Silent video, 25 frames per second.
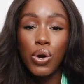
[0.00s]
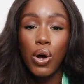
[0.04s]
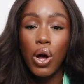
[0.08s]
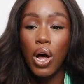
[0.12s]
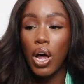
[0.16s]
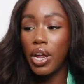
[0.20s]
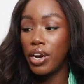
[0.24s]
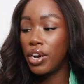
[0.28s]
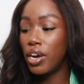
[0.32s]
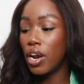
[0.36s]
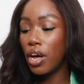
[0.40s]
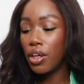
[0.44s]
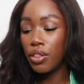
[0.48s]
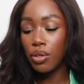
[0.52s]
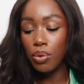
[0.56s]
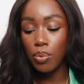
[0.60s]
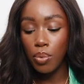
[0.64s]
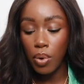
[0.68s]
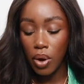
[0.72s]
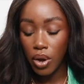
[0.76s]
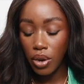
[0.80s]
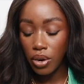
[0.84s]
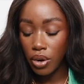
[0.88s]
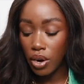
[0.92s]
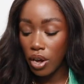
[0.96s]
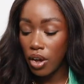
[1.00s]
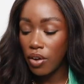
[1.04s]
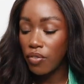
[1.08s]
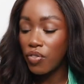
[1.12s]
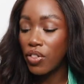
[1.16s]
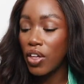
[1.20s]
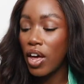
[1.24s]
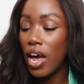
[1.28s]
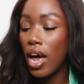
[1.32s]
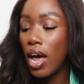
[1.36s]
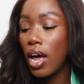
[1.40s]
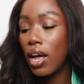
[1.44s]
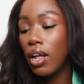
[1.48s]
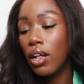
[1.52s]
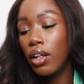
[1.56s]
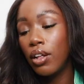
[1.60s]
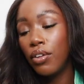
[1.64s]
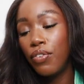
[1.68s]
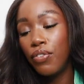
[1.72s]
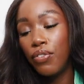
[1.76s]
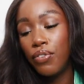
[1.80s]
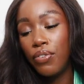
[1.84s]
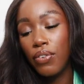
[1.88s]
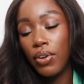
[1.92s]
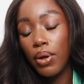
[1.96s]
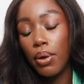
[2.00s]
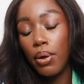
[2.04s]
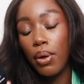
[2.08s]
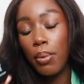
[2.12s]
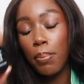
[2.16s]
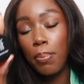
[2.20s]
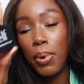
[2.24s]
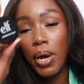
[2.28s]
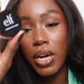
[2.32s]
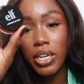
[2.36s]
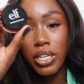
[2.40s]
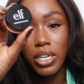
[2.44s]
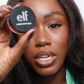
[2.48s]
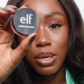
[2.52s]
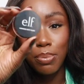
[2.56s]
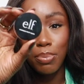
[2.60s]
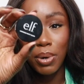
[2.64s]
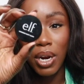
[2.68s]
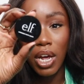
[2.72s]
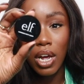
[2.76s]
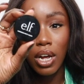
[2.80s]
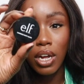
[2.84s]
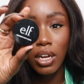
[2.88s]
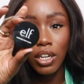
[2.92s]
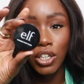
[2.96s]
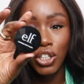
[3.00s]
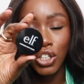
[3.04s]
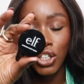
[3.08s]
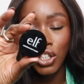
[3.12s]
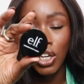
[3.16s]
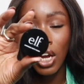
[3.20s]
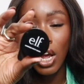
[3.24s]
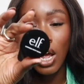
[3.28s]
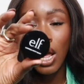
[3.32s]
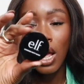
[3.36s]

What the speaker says: got another one of the e.l.f. Putty Blush.